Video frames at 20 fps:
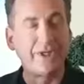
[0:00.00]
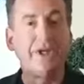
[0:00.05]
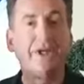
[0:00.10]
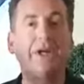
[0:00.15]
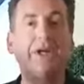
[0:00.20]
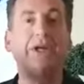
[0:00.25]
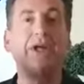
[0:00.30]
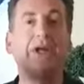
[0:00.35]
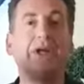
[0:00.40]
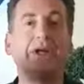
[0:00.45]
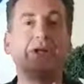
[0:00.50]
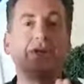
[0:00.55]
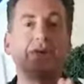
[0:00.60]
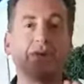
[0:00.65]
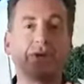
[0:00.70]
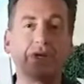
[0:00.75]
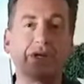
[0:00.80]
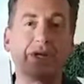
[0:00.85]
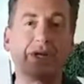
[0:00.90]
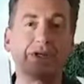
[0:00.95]
and he
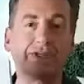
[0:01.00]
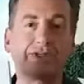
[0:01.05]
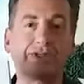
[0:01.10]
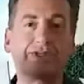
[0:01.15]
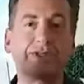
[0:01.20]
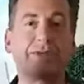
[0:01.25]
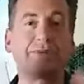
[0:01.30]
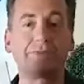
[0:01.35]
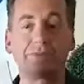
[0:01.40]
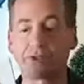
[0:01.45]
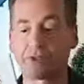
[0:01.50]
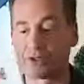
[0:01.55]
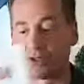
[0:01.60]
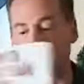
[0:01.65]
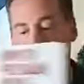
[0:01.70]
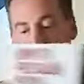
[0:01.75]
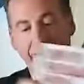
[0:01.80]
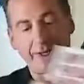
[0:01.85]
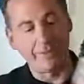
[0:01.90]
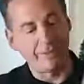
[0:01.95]
organizes them so that a
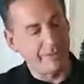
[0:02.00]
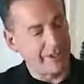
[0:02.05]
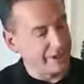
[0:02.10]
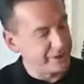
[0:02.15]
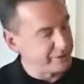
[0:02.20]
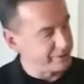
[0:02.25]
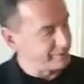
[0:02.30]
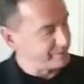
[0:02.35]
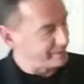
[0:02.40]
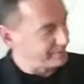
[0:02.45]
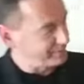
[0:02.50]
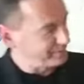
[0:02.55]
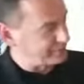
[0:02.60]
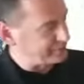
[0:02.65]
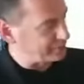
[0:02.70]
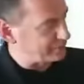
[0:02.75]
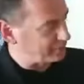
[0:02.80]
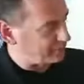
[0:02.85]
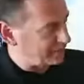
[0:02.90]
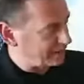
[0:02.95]
major publisher,
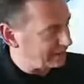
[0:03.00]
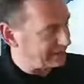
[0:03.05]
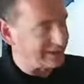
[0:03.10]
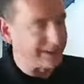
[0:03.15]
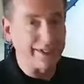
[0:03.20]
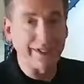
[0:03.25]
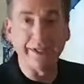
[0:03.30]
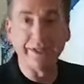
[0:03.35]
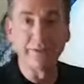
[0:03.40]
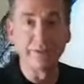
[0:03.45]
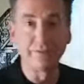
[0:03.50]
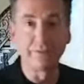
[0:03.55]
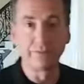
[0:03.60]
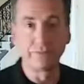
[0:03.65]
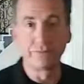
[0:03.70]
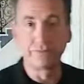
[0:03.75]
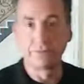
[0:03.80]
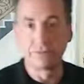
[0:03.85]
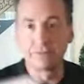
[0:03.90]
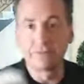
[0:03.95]
Wiley,
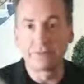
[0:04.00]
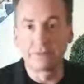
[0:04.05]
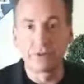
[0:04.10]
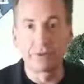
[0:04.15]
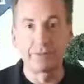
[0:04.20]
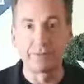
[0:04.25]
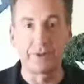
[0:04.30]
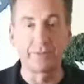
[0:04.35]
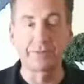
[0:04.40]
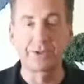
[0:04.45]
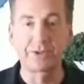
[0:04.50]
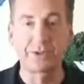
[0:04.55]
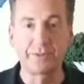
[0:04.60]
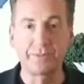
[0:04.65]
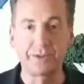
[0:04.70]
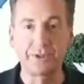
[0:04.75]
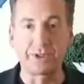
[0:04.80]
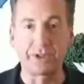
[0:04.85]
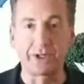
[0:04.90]
would publish the book.